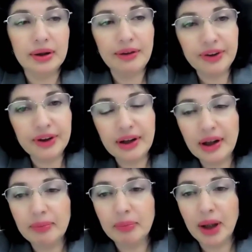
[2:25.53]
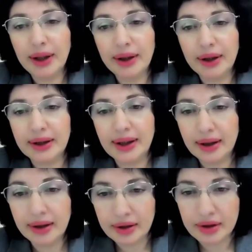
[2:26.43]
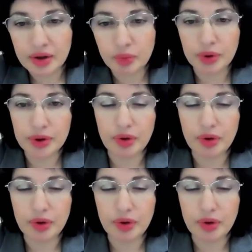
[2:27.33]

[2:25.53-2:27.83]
Definitely my attendance was